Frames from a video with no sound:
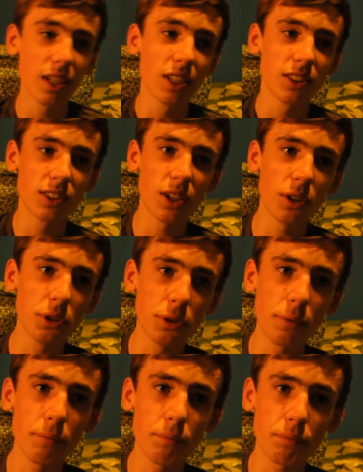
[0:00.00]

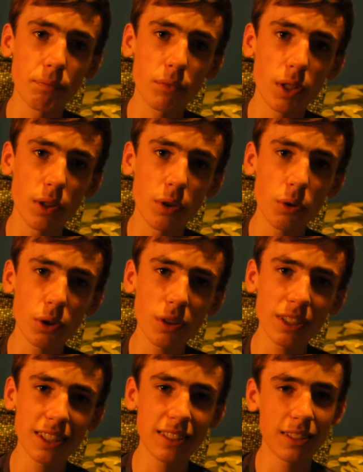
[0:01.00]
So, although
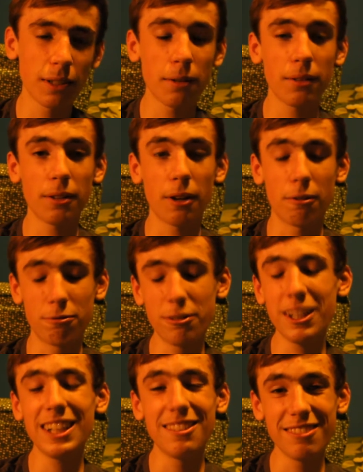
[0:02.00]
this is a really,